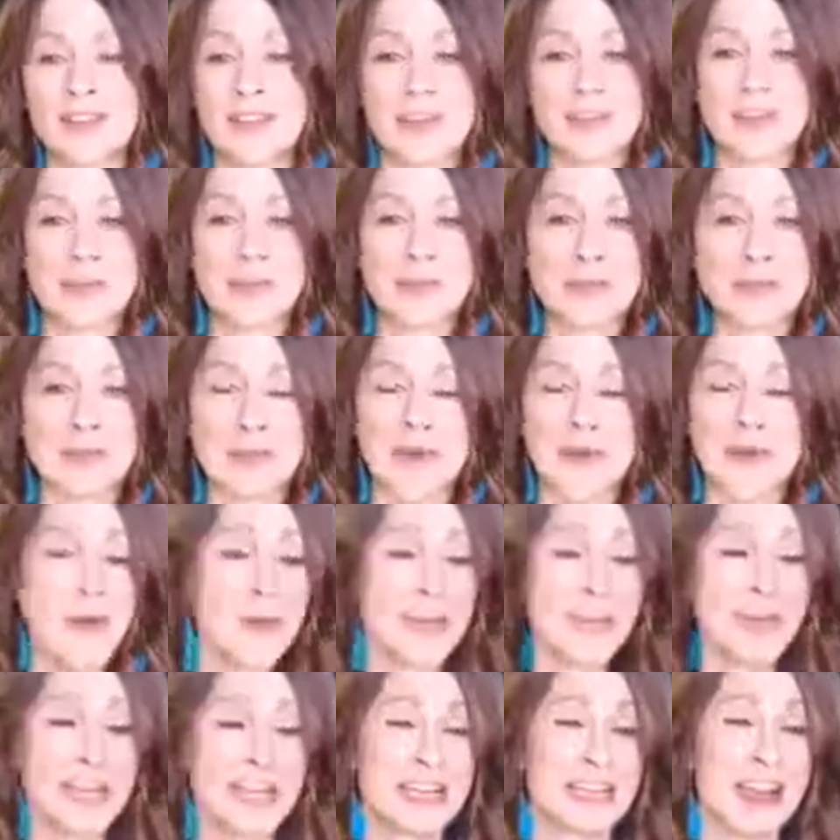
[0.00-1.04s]
Like,
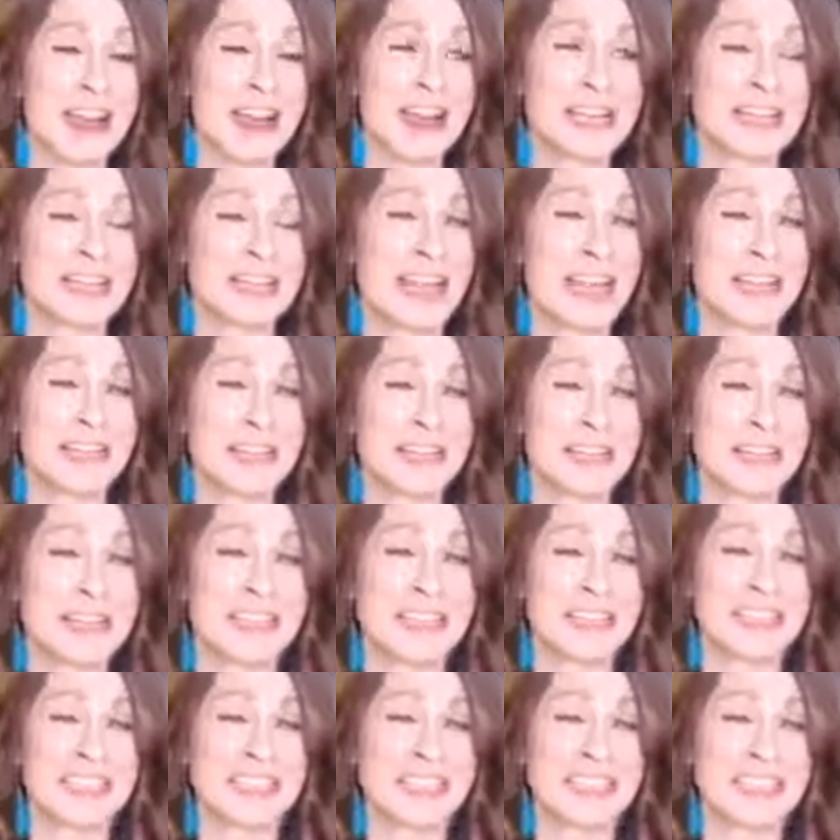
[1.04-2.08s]
oh my God, I can't believe
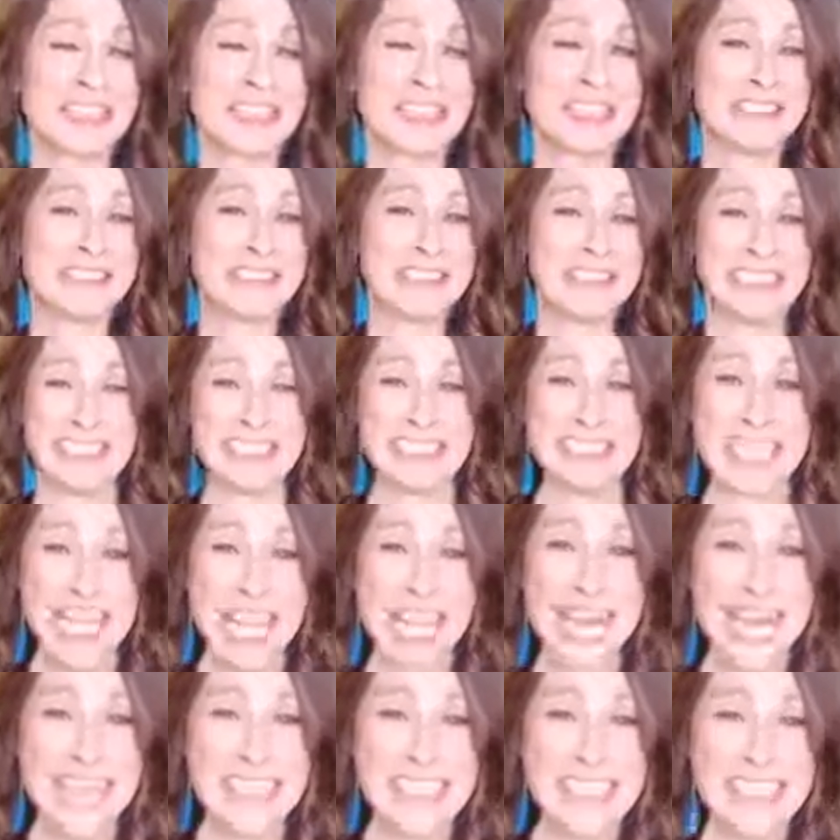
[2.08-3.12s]
I'm gonna do this.
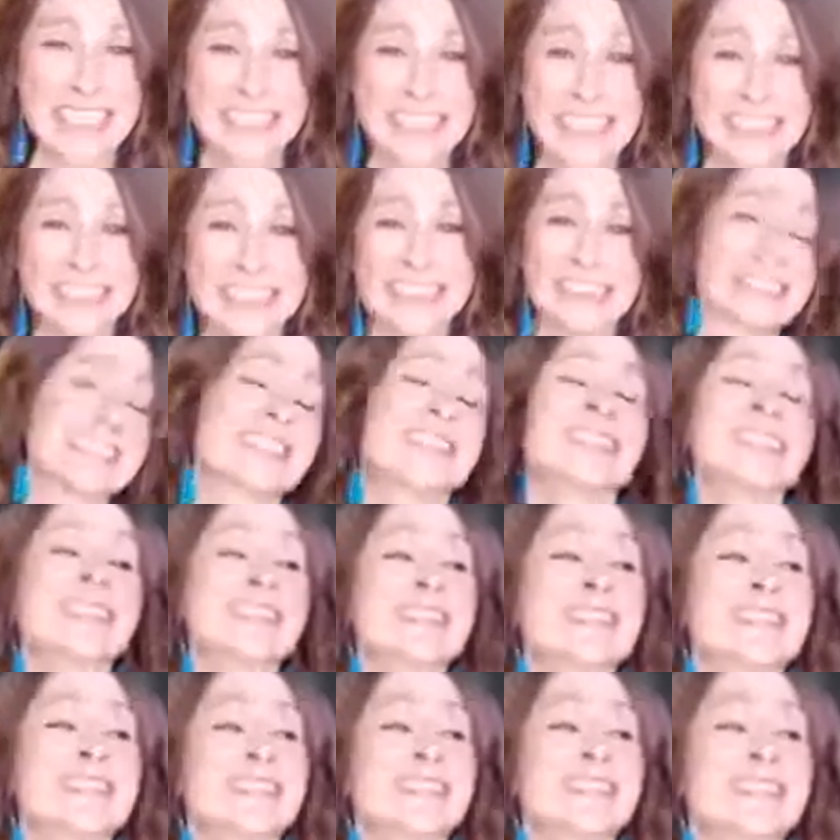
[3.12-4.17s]

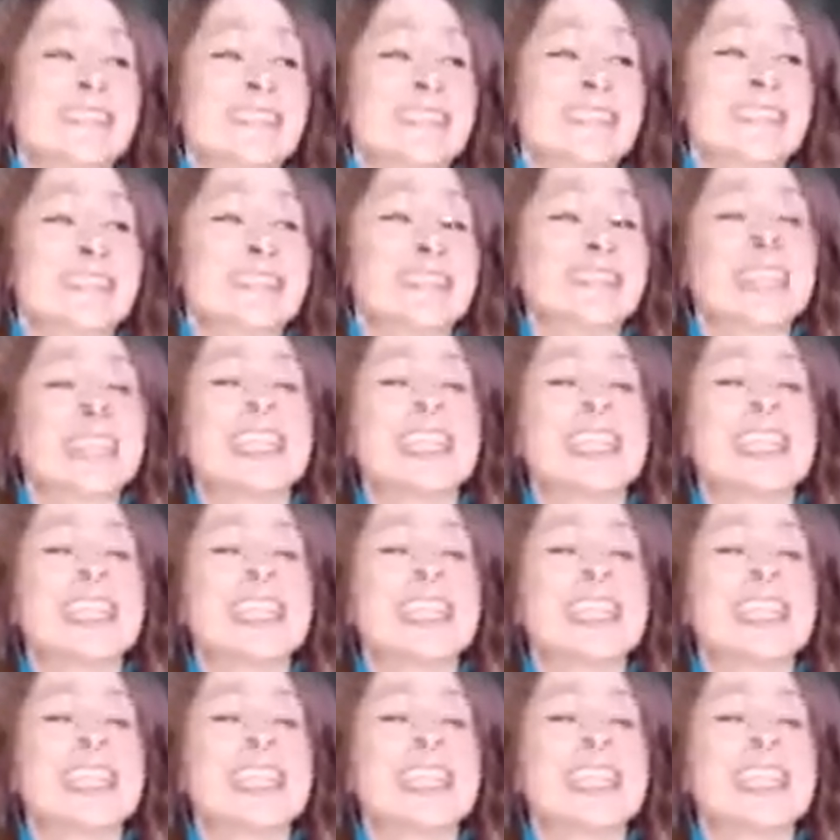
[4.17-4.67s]
Yes!